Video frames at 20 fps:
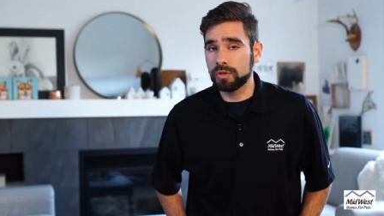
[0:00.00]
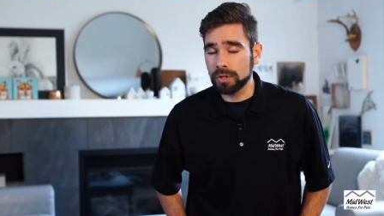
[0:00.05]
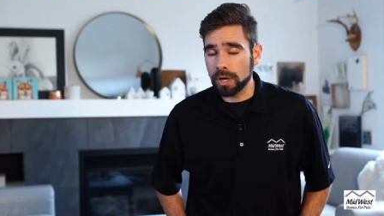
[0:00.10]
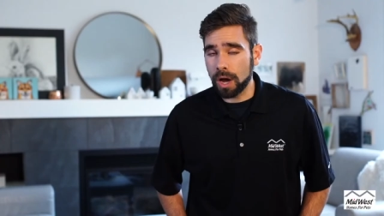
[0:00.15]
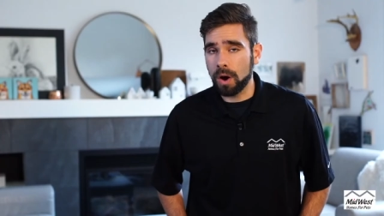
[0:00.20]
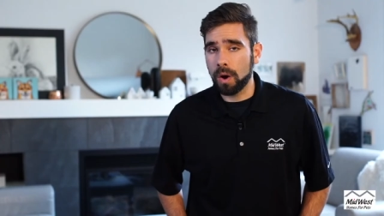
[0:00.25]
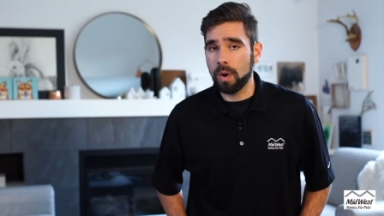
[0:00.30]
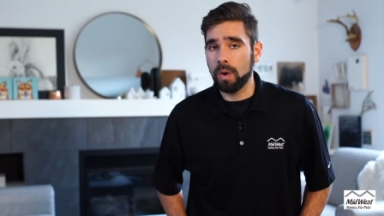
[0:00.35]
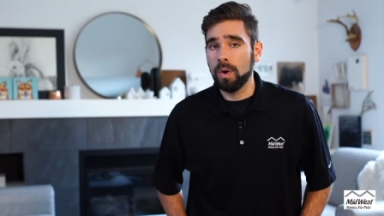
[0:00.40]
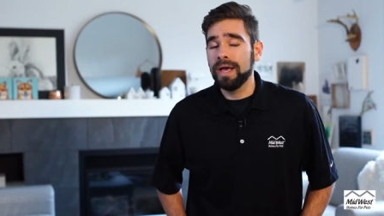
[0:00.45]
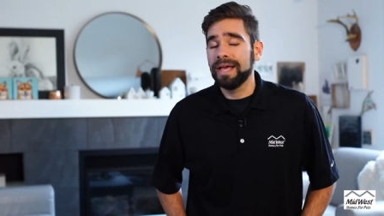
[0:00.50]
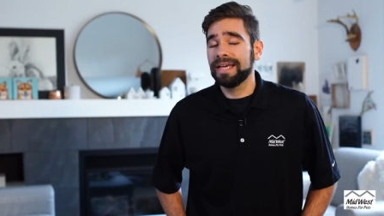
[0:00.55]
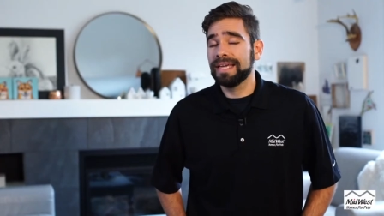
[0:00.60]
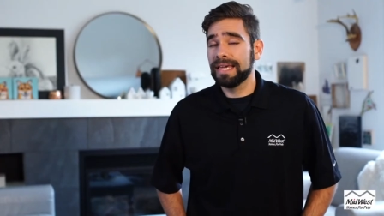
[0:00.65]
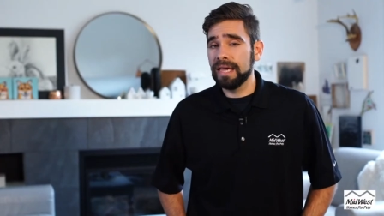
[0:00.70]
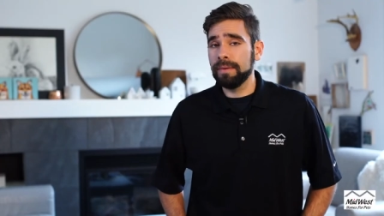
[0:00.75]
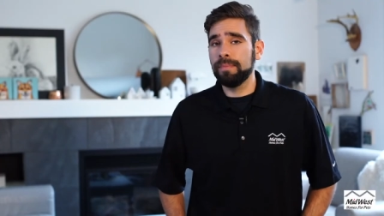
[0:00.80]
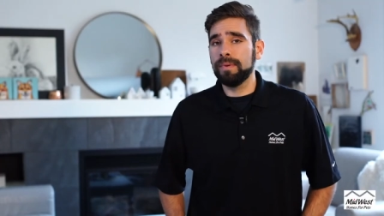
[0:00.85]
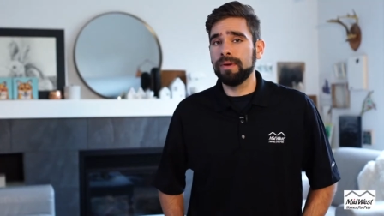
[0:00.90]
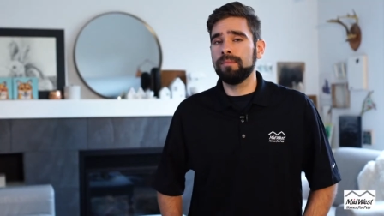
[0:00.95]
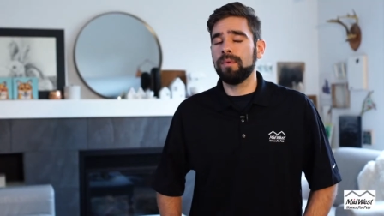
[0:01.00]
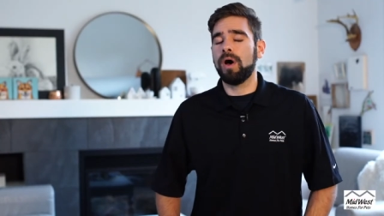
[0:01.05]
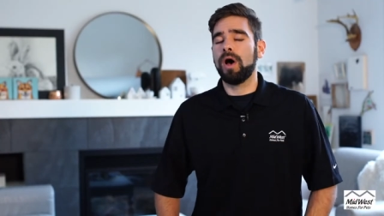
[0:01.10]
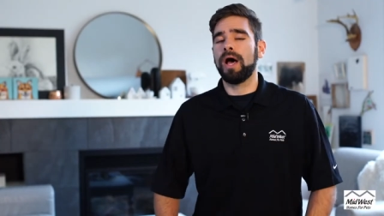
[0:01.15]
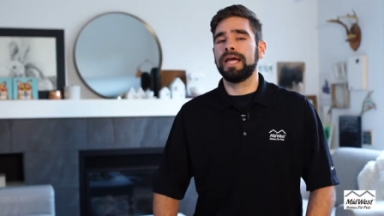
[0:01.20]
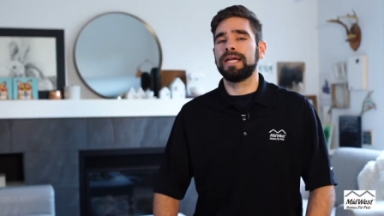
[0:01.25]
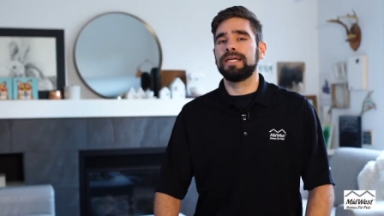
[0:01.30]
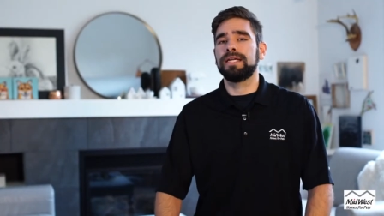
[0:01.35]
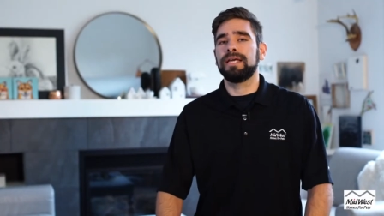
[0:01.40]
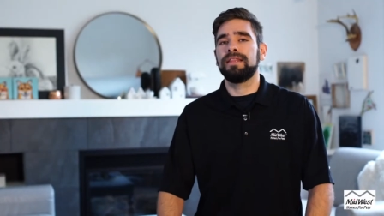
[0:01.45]
So keep in
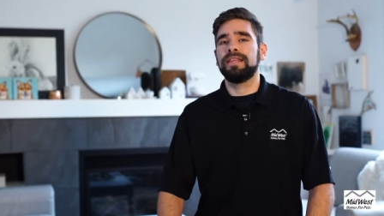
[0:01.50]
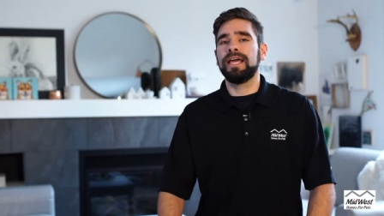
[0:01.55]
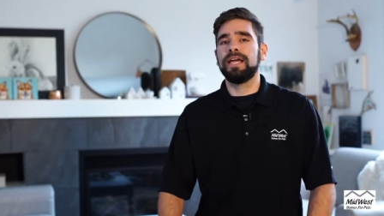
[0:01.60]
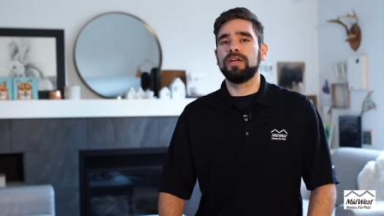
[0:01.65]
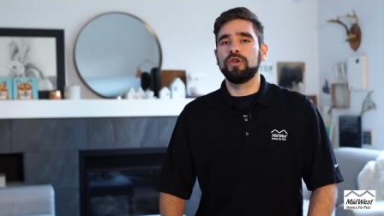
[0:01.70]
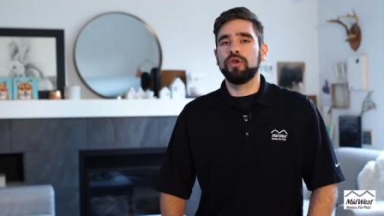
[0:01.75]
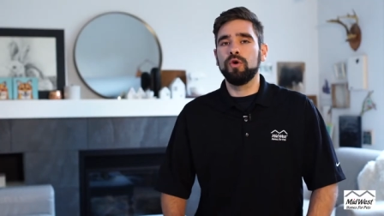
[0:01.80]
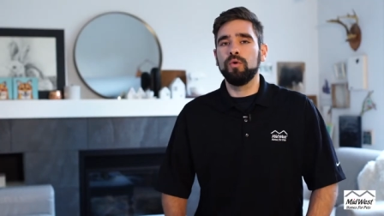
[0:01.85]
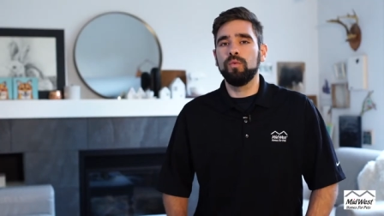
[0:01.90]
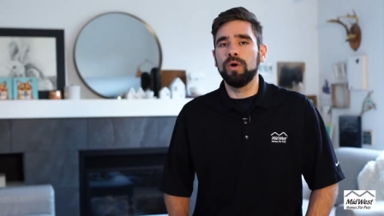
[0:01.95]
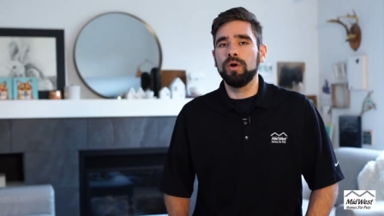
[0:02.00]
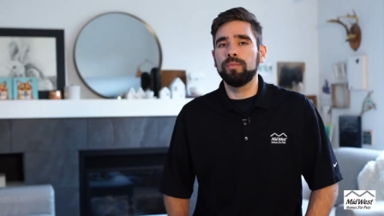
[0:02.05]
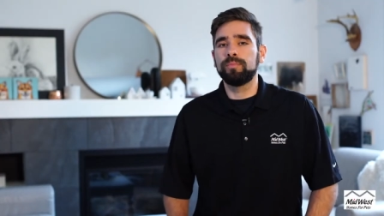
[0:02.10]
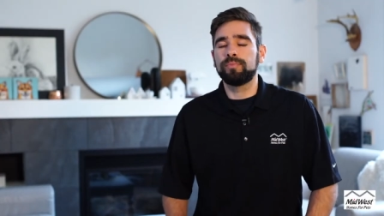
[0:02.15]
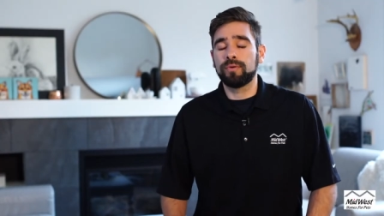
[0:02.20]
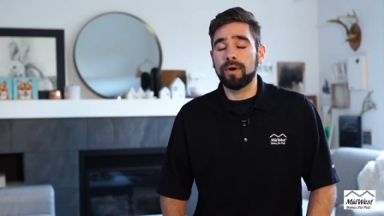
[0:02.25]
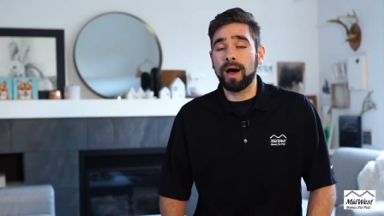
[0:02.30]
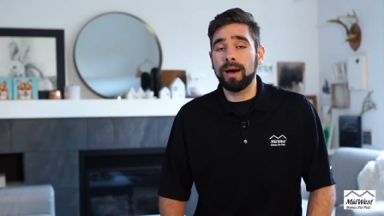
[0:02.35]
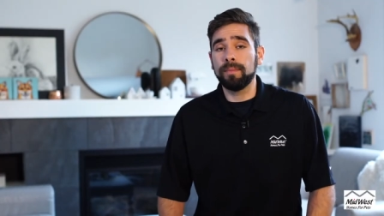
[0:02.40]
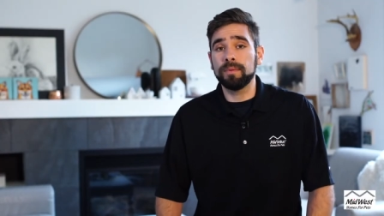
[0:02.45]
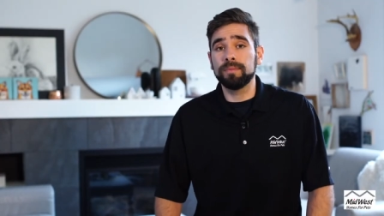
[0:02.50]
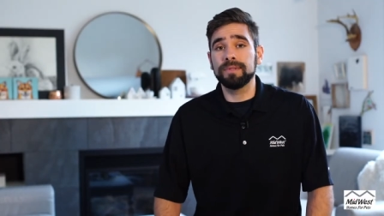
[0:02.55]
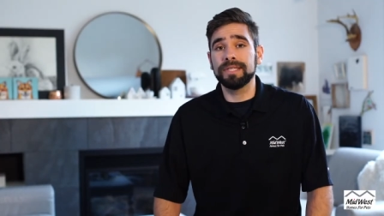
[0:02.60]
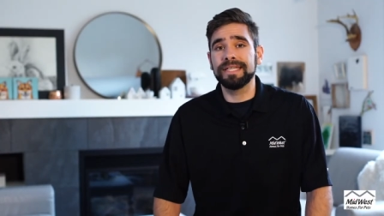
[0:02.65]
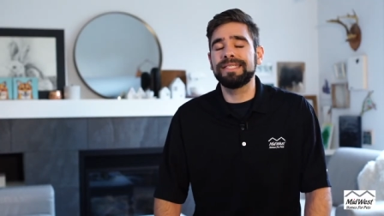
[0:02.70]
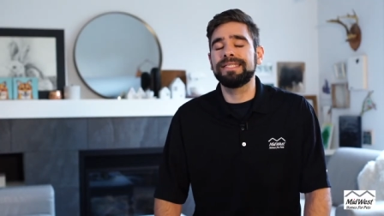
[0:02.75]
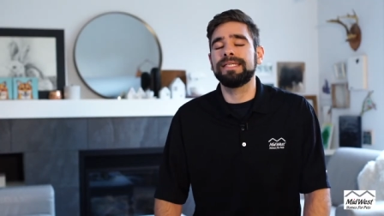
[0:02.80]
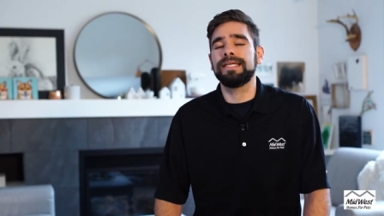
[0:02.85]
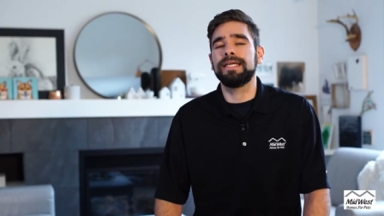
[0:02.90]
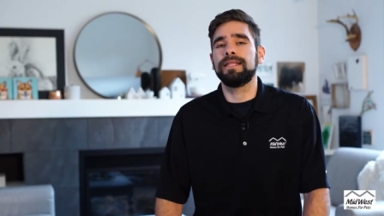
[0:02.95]
mind that you will
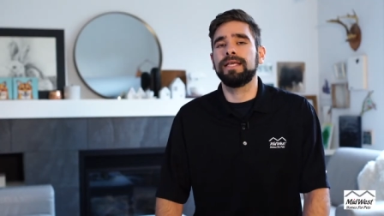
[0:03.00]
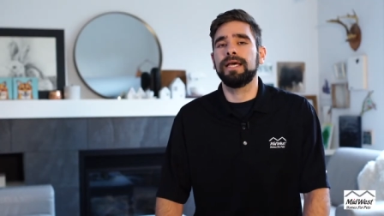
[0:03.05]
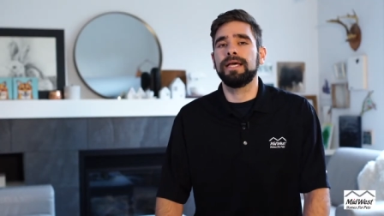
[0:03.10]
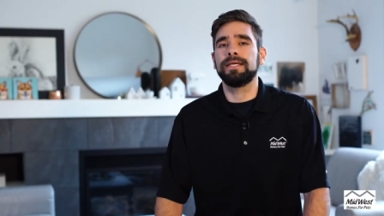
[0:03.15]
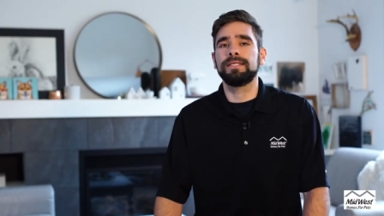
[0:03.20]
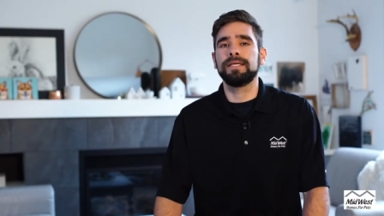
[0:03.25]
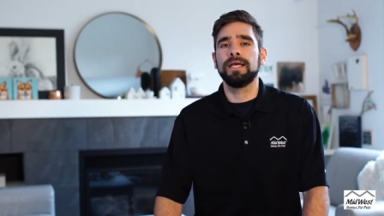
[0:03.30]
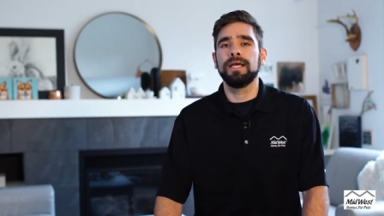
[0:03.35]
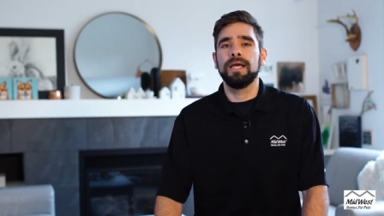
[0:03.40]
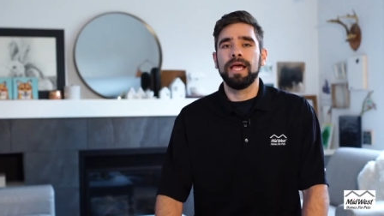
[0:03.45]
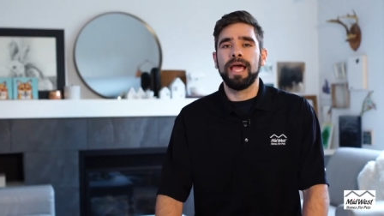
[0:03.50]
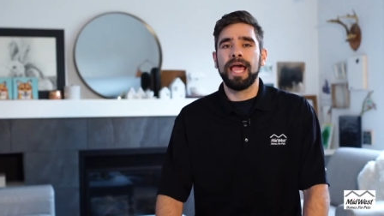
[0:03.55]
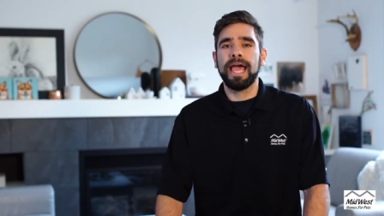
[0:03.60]
probably see this